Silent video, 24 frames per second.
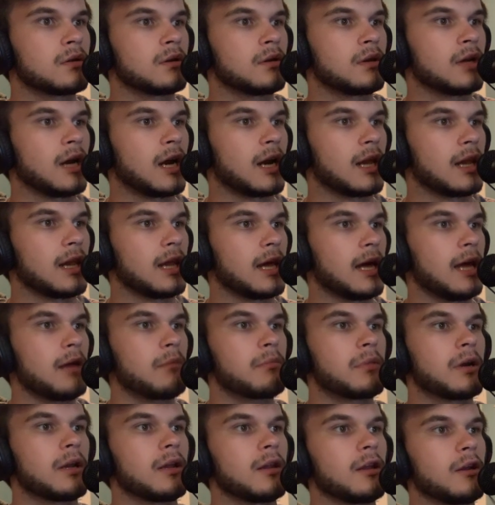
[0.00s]
Not a lot,
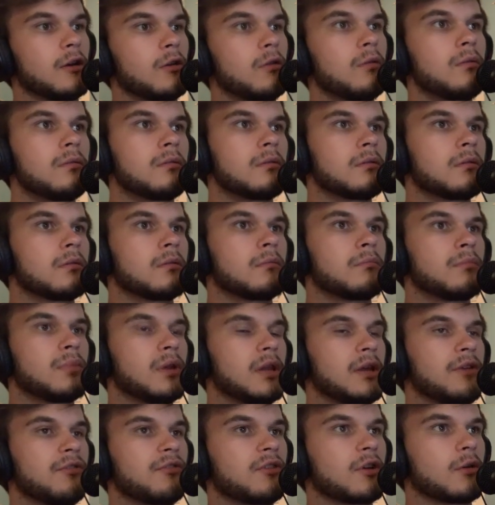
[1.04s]
but a little.
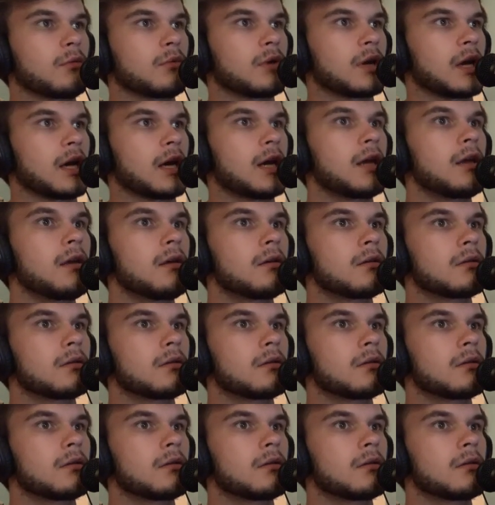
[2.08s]
Please don't die.